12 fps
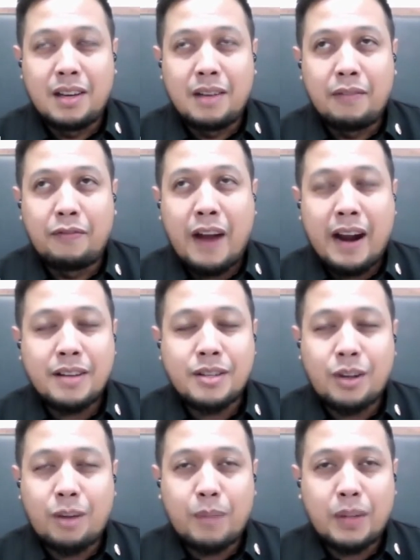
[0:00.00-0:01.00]
various
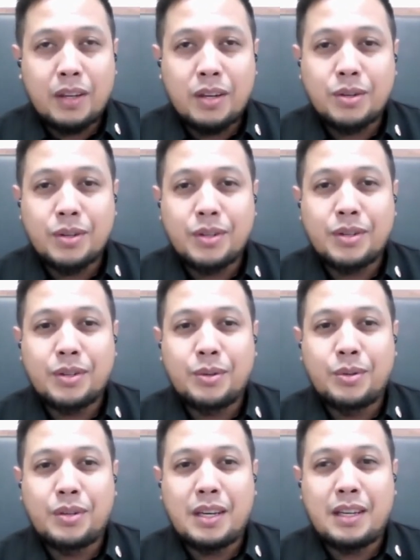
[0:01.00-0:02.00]
competitions to
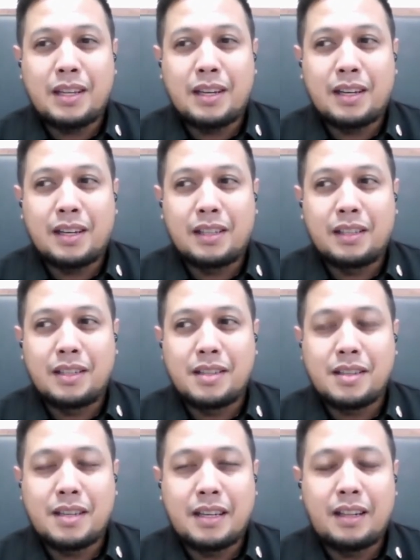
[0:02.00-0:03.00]
see the
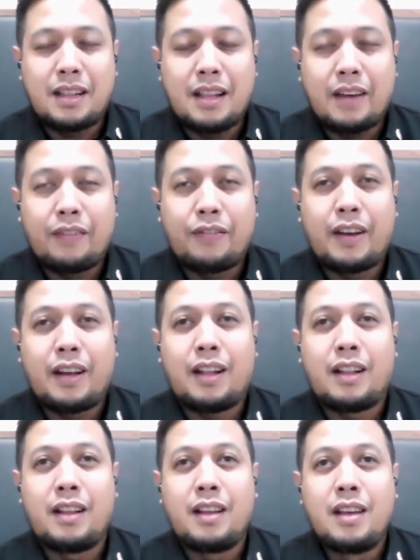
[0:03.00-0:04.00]
skill
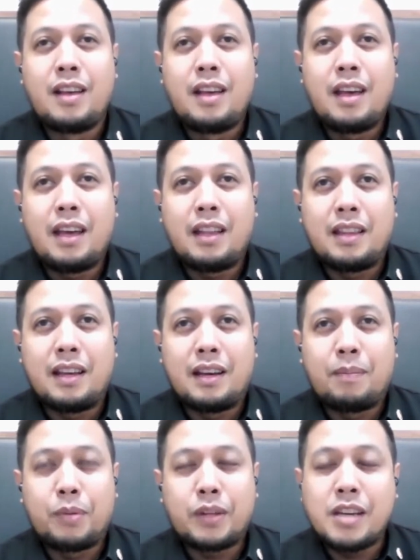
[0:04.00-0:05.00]
level and the
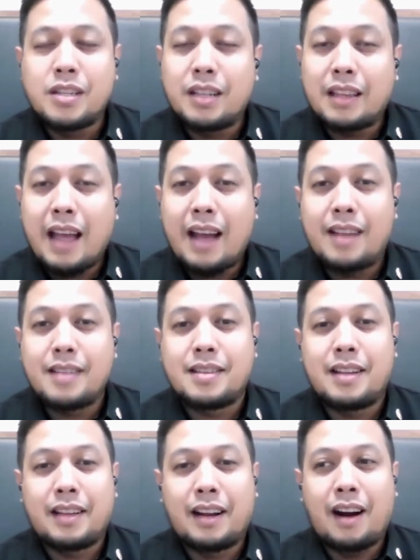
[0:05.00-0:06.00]
potential talents
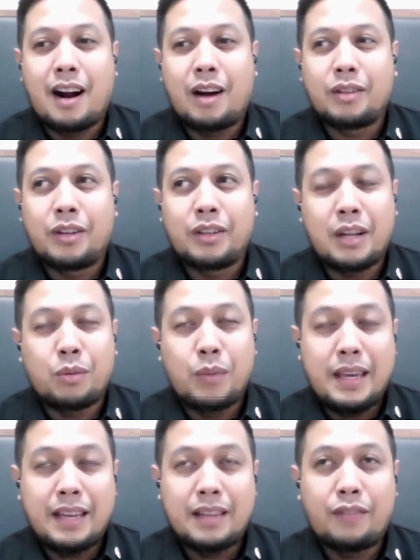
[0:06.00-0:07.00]
that are out there that we
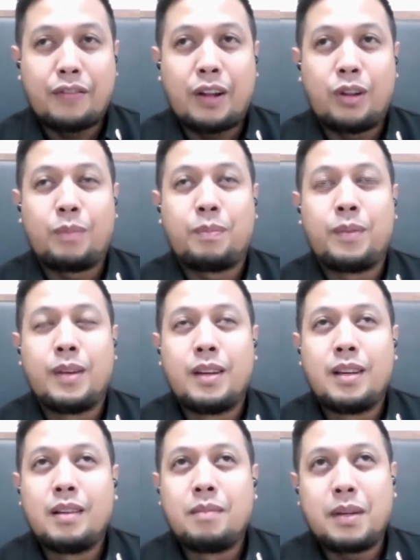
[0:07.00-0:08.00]
can develop.
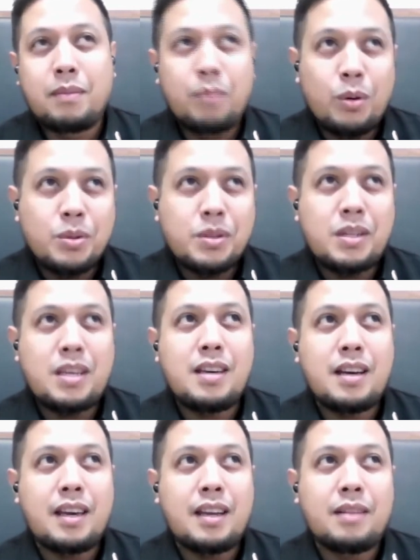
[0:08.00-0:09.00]
But mostly,
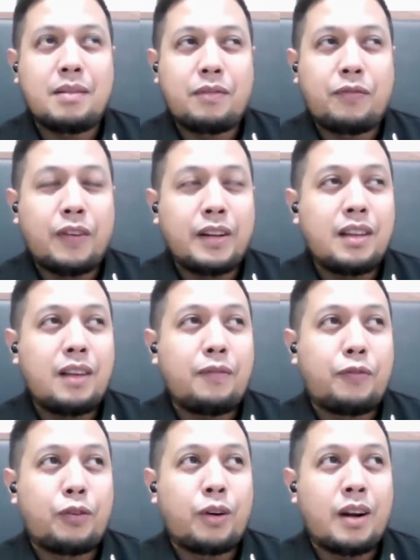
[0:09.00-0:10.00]
again, funding
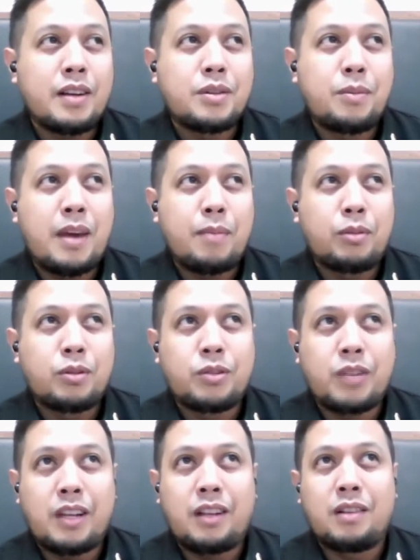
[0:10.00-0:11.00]
for us to be able to
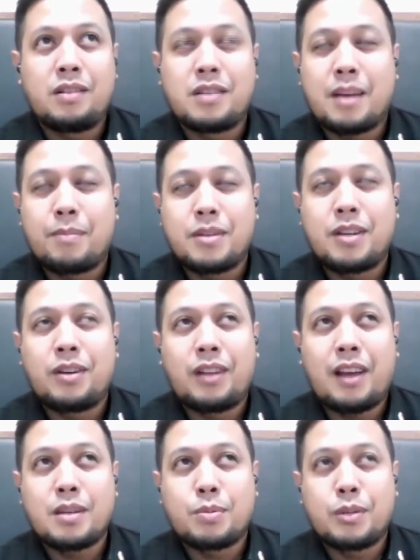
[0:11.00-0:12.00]
train cybersecurity
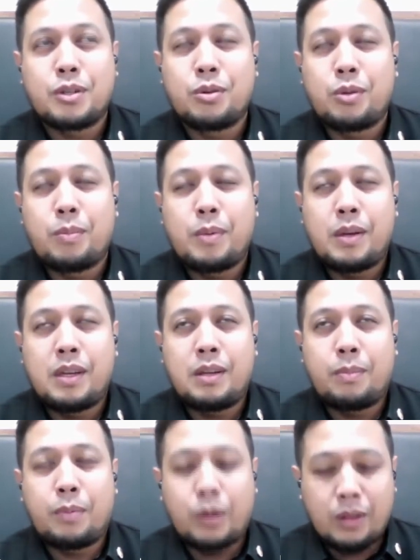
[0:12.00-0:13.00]
experts to be
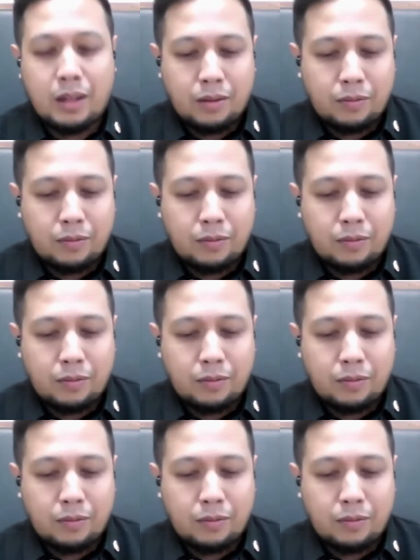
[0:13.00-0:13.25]
deployed in